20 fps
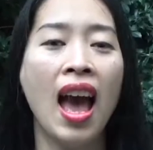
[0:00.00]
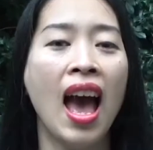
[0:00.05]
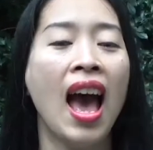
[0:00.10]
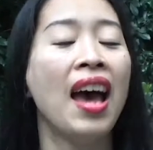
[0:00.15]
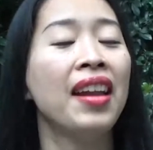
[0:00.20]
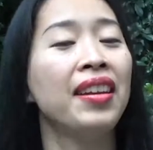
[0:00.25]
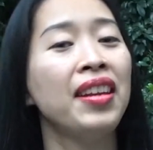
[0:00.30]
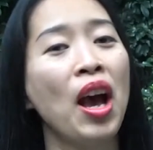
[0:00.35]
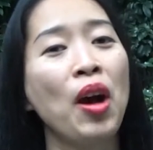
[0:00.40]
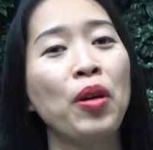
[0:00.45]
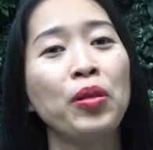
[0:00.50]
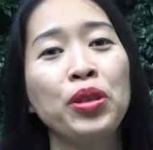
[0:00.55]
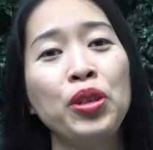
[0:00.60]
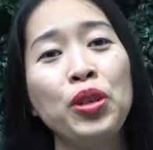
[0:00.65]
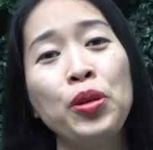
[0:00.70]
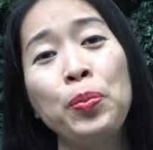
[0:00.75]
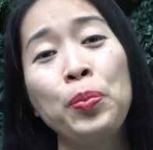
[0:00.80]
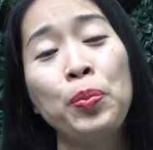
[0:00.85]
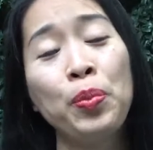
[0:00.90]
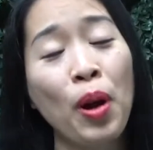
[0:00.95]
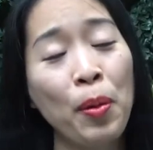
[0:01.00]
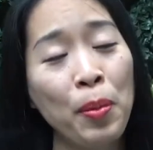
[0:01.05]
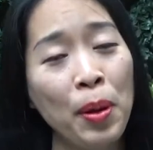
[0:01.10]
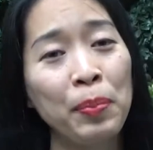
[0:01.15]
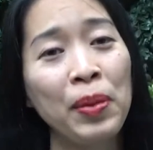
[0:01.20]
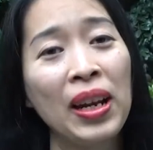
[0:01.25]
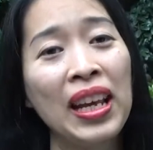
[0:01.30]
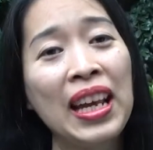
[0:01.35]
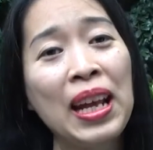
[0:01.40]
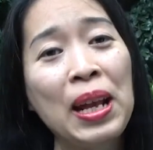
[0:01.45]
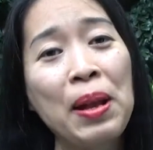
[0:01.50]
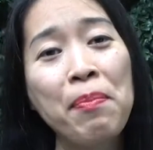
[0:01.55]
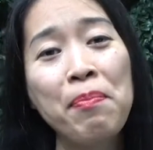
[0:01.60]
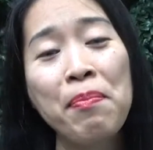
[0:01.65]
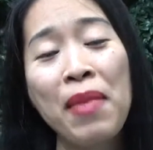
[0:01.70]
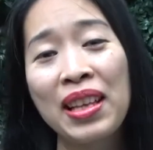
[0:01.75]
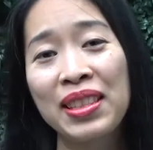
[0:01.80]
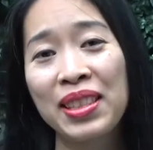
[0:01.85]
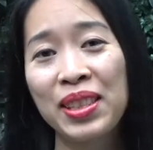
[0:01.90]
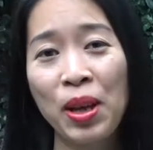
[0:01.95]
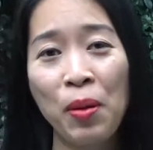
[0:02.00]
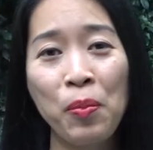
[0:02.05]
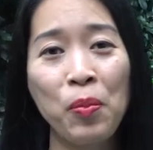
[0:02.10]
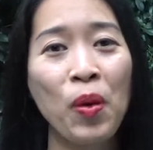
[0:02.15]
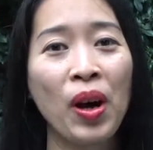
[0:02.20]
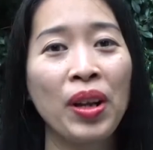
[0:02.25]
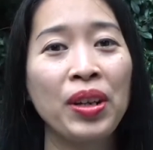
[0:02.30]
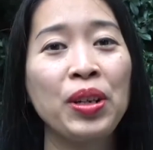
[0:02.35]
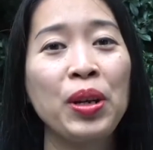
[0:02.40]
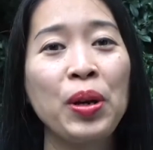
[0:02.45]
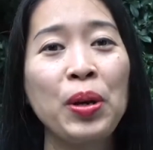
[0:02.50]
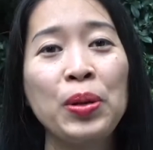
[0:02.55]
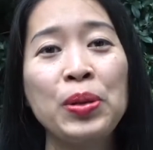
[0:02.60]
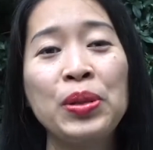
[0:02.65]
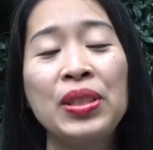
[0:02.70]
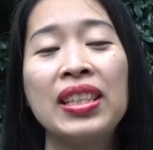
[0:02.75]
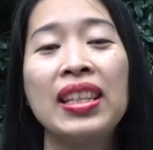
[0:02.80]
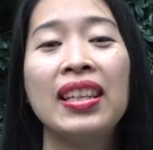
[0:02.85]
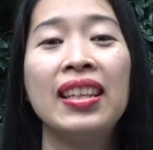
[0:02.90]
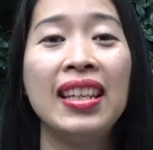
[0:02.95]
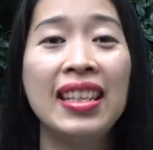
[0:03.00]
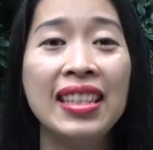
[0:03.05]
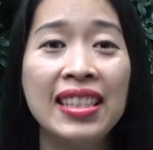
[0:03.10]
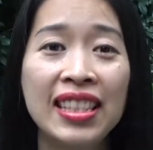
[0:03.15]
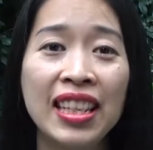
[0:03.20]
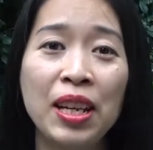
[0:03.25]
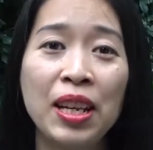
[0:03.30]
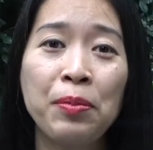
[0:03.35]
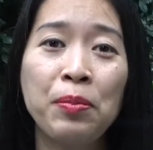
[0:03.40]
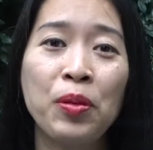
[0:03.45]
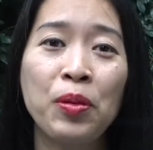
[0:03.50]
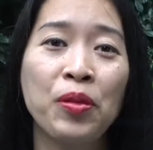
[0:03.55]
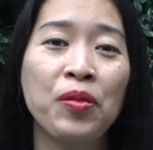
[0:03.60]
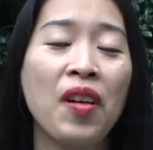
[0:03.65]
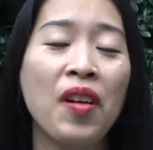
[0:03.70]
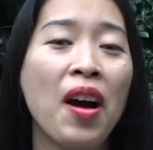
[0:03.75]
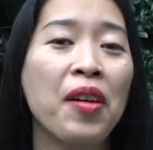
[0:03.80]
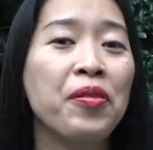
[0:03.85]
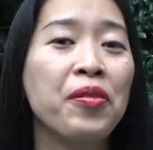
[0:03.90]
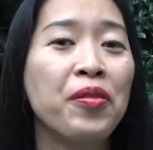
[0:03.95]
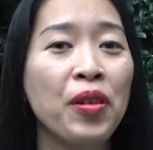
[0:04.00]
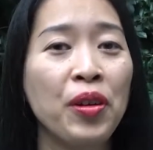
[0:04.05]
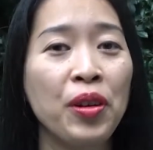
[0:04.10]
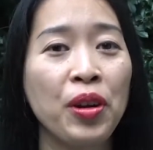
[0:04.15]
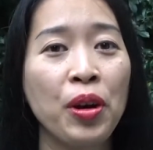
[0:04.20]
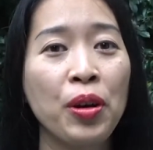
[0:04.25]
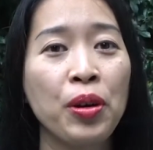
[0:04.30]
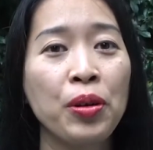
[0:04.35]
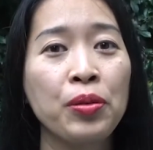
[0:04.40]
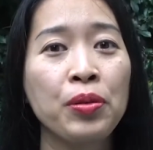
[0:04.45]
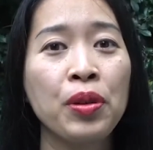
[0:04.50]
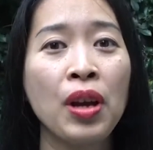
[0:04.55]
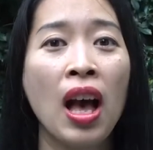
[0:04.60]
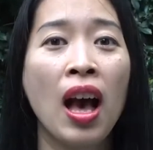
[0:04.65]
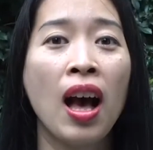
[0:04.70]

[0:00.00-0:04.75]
Now, you probably met someone whose LinkedIn profile photo